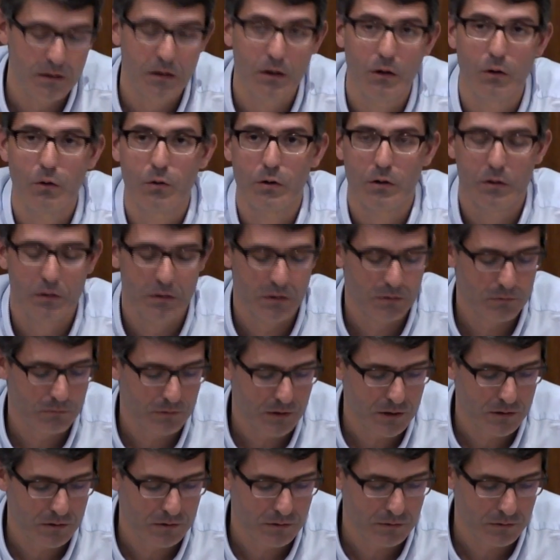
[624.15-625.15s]
local,
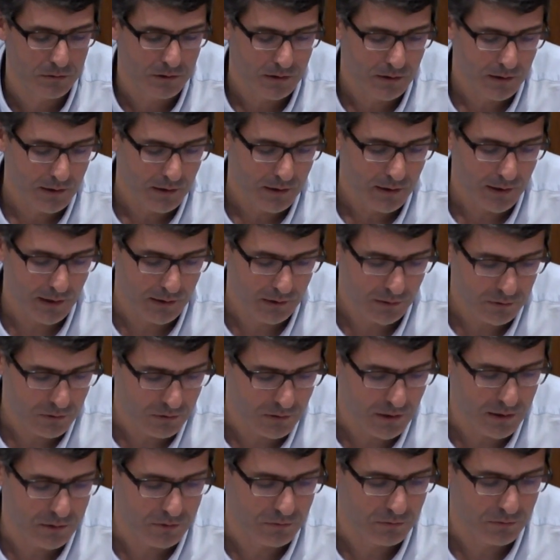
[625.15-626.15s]
regional, and
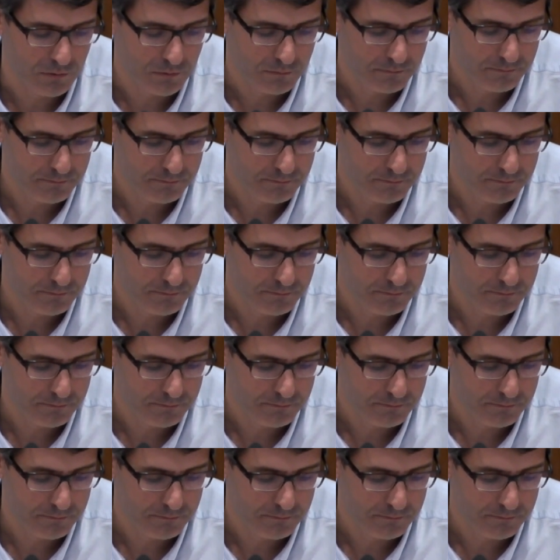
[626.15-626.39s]
international.